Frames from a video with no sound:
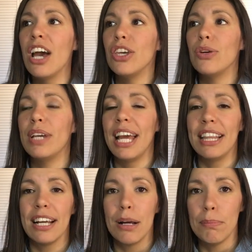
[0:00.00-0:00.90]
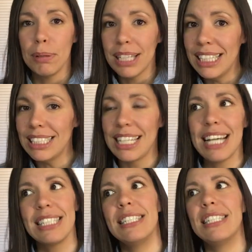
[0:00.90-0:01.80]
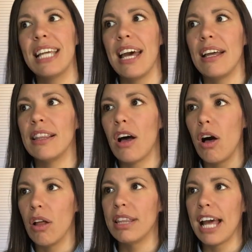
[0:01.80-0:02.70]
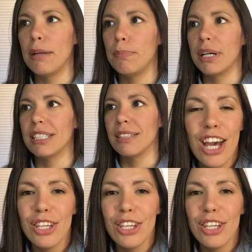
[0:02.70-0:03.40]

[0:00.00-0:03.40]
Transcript: You get the complete Saxon set, all nine books.